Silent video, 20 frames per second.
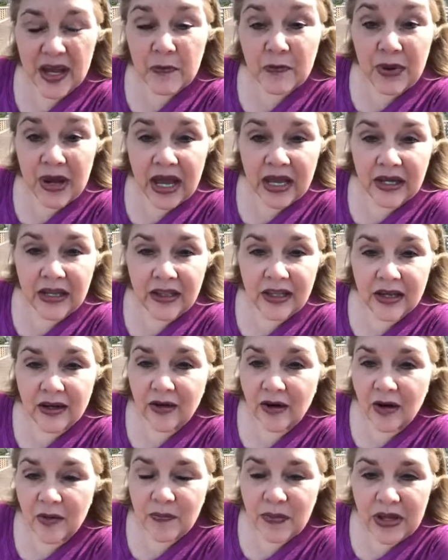But
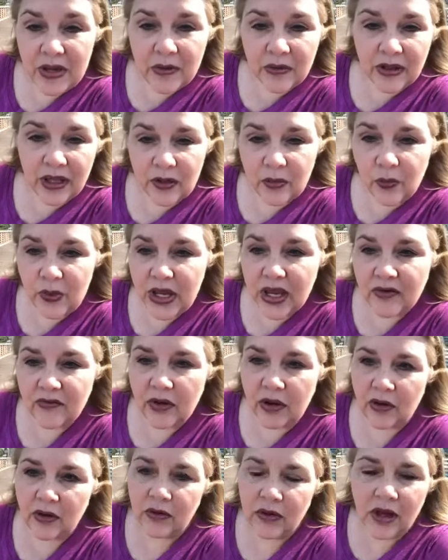there are people, like
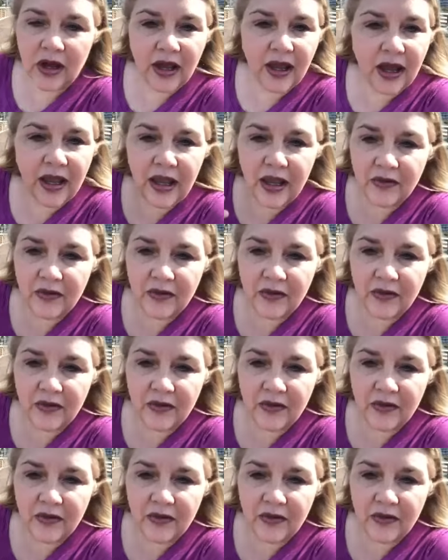I